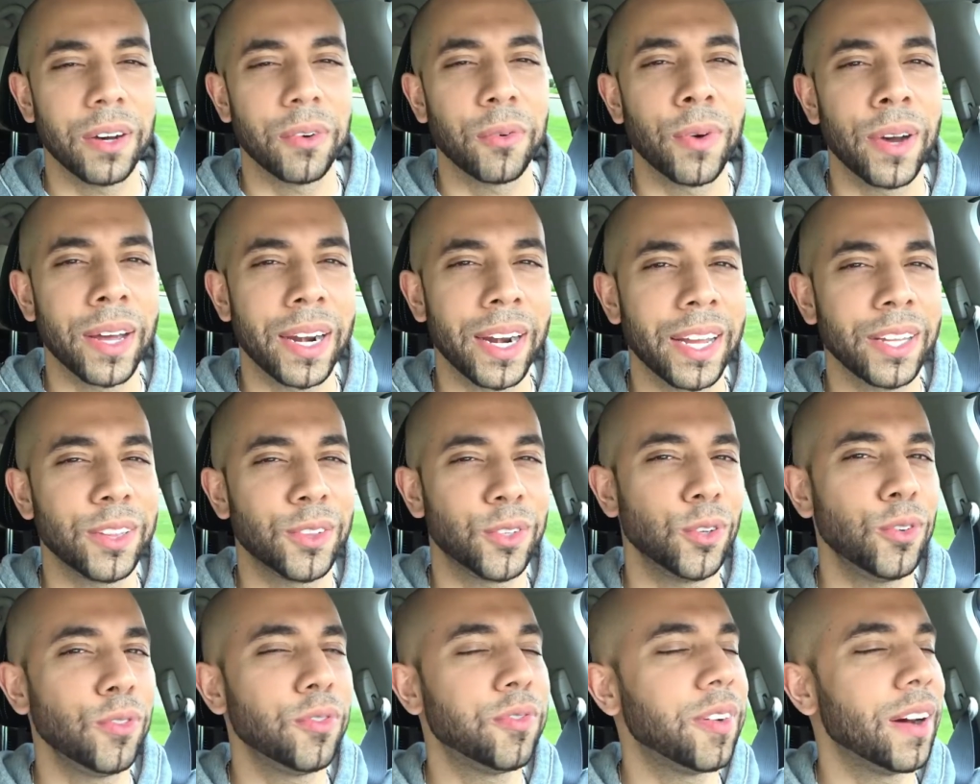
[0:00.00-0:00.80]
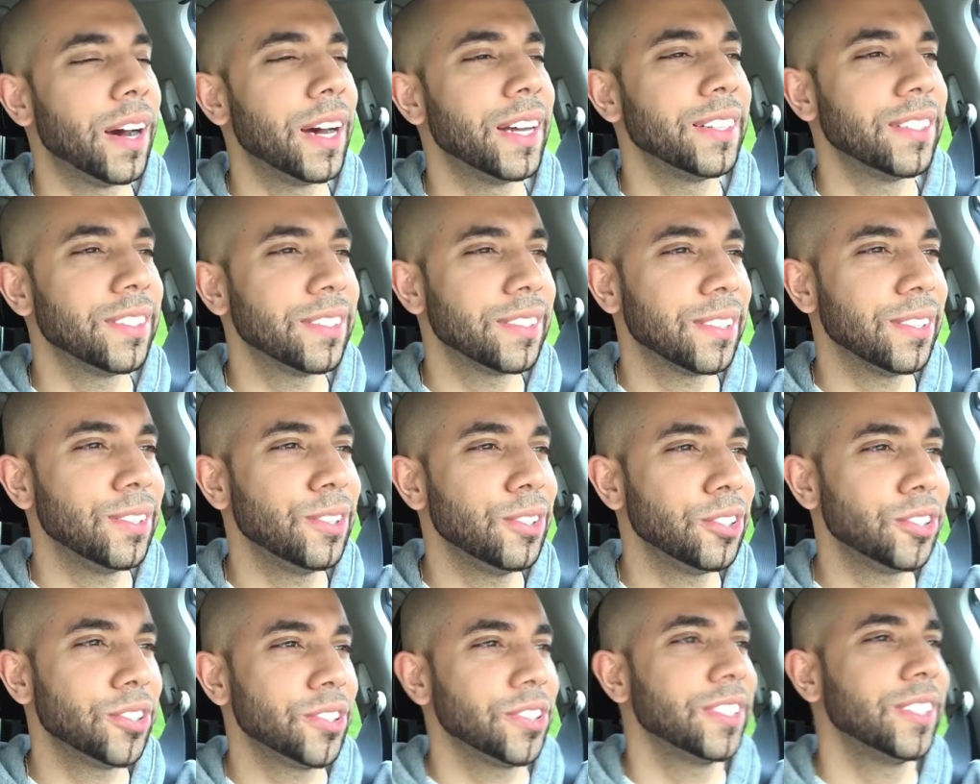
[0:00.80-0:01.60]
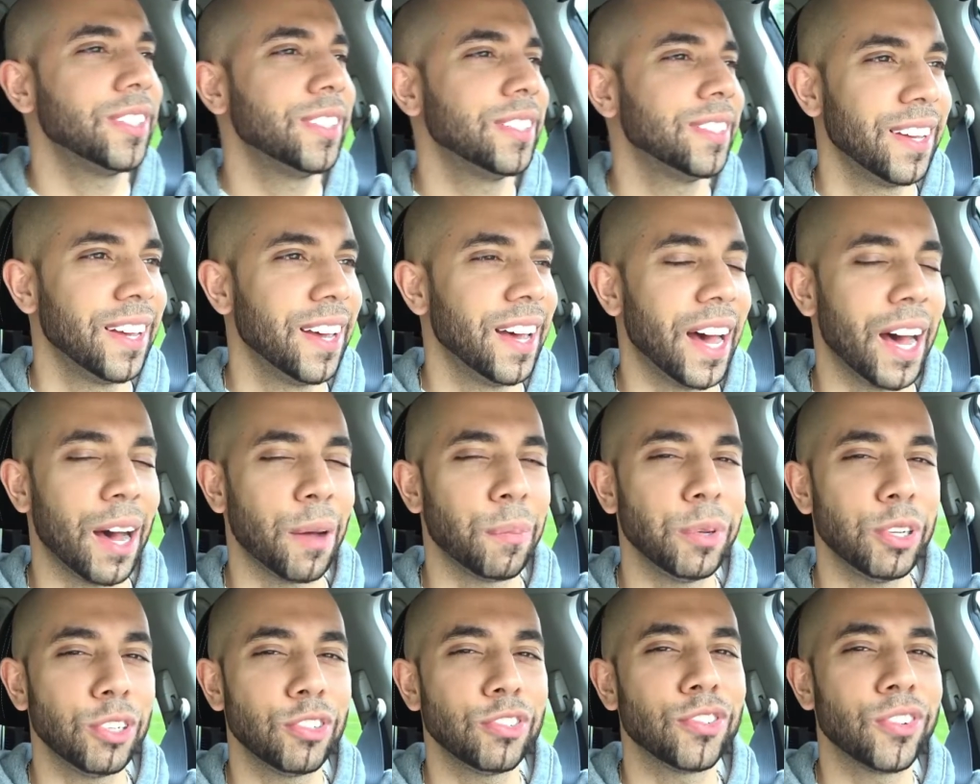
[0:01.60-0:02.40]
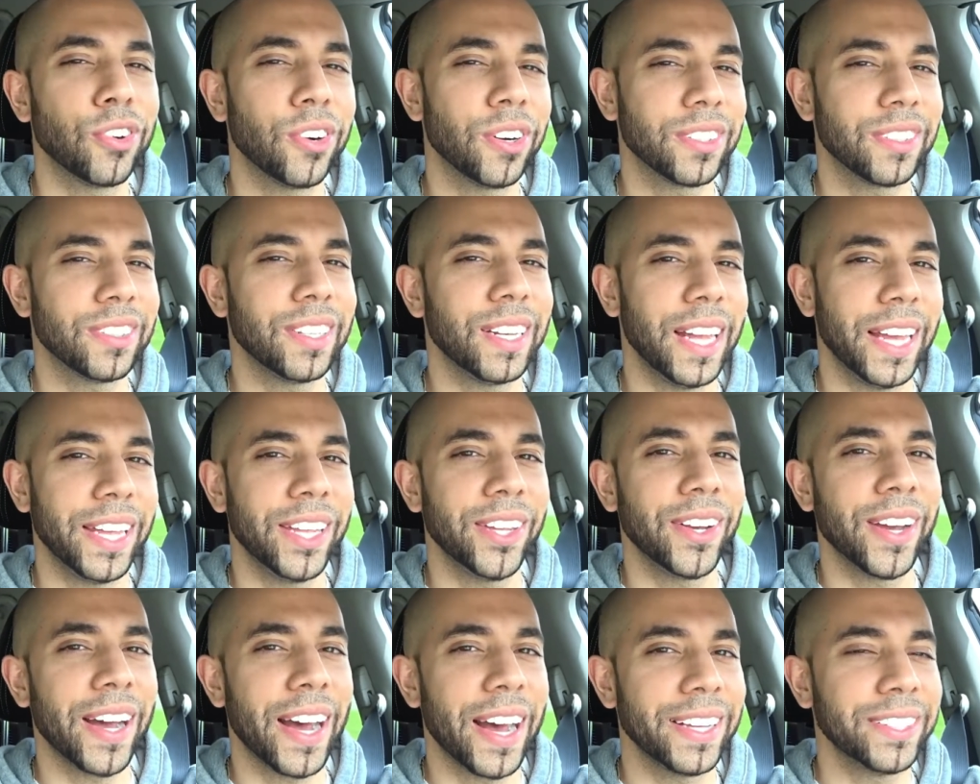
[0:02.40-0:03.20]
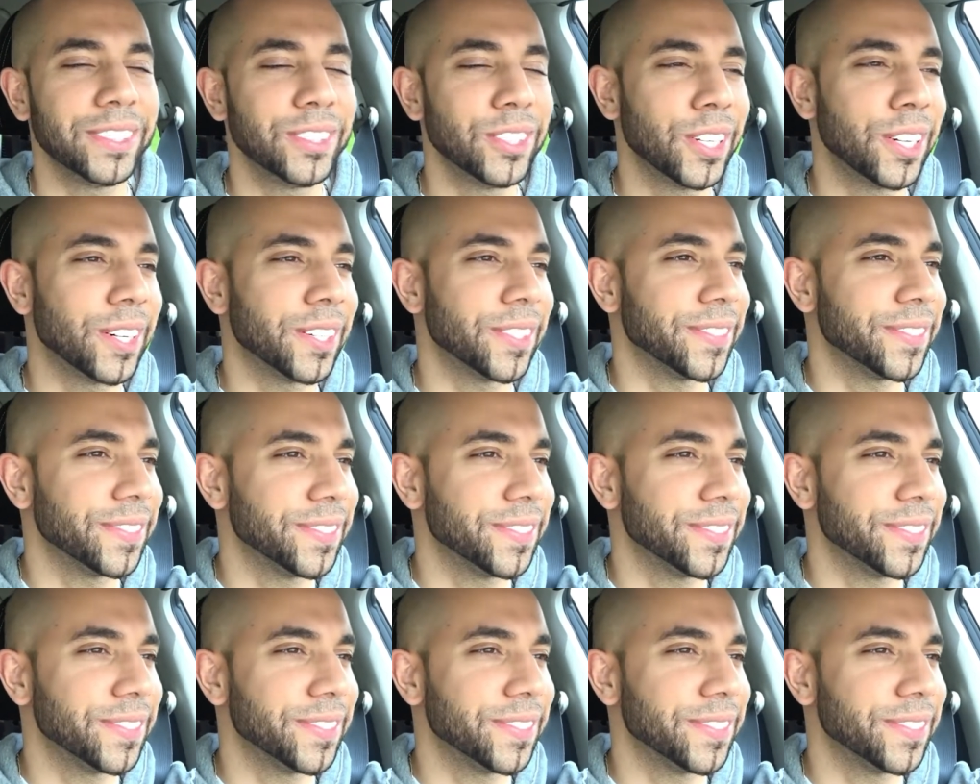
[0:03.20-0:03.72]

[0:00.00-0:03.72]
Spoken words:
when I do find the solution, I'll be sure to let you guys know.